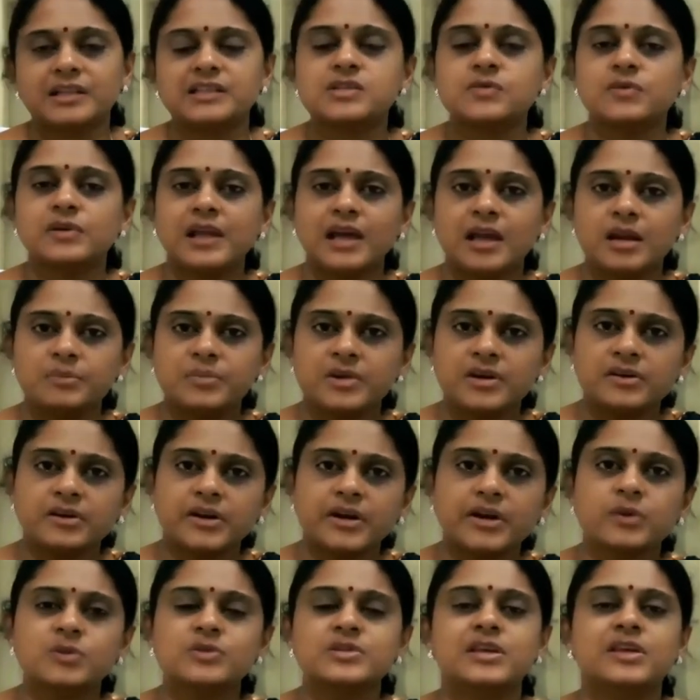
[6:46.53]
This will help in
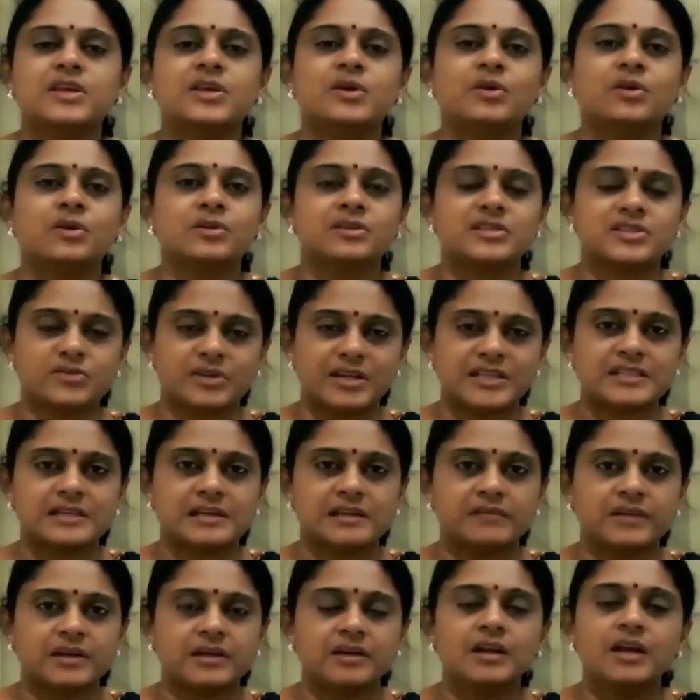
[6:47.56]
reducing your stress
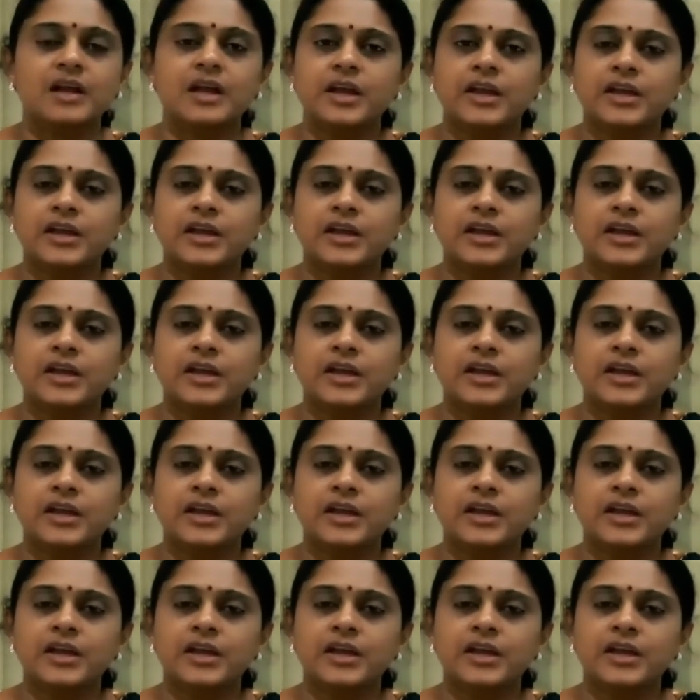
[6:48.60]
level.